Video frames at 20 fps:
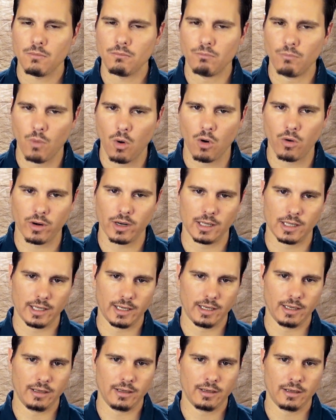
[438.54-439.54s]

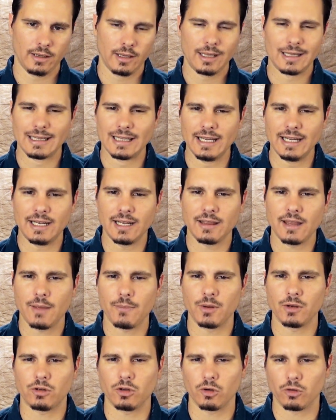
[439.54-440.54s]
morally, leading
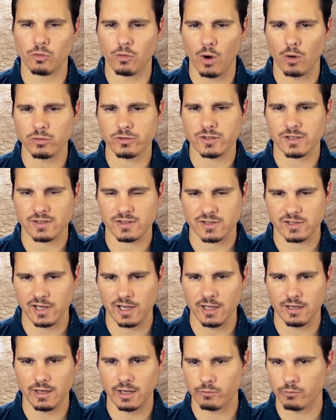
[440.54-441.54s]
them into gross
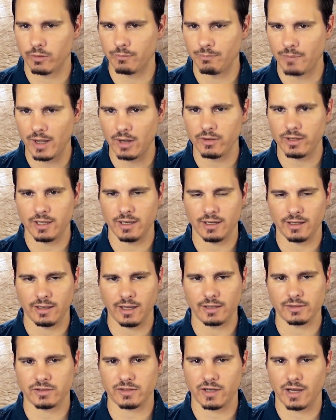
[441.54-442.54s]
sin and rebellion
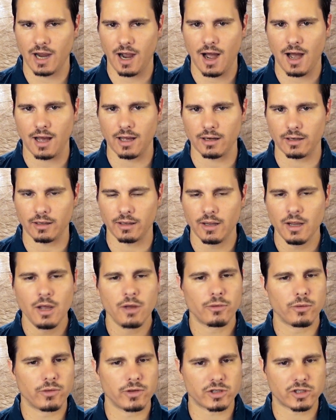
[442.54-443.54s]
against God
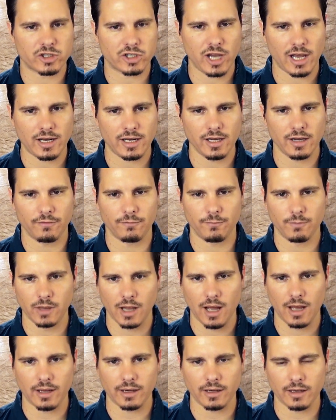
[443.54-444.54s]
through the shedding of
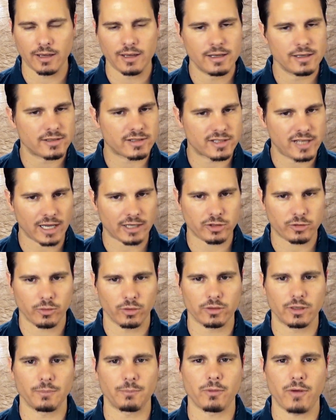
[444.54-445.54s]
blood,
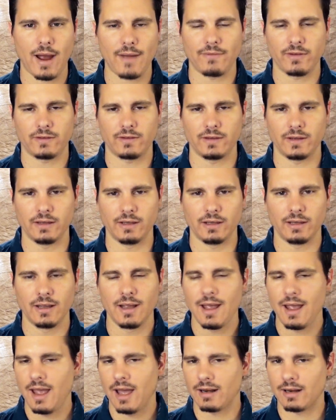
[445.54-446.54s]
sexual depravity,
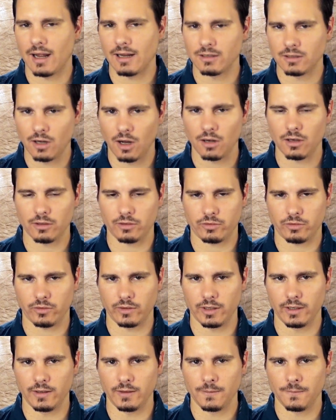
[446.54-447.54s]
and
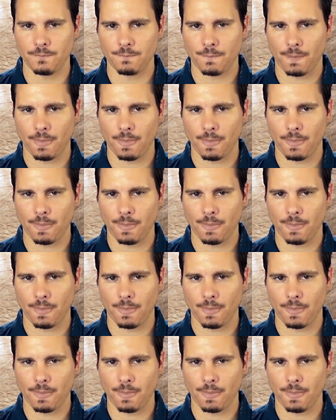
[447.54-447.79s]
idolatry.